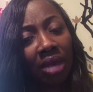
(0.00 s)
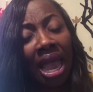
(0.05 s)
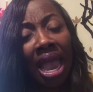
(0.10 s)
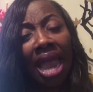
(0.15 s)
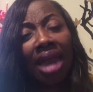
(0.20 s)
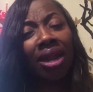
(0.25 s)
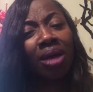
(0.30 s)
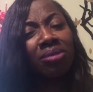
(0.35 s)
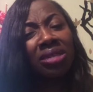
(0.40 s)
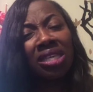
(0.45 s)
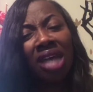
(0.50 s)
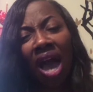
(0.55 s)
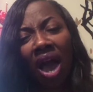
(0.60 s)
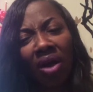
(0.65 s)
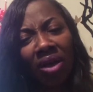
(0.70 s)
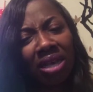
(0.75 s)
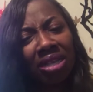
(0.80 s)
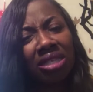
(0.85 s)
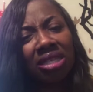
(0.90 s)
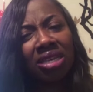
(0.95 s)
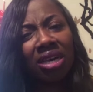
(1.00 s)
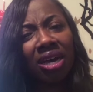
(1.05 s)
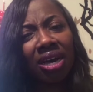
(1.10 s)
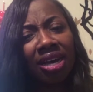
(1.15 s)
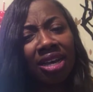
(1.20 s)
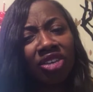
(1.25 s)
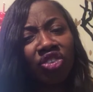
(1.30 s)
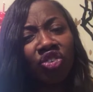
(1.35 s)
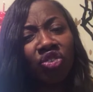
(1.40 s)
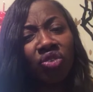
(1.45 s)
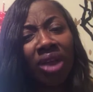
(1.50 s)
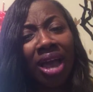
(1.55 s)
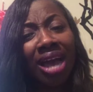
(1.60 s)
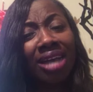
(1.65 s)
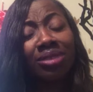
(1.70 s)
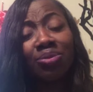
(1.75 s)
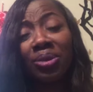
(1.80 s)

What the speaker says: And I'm talking to us, you guys,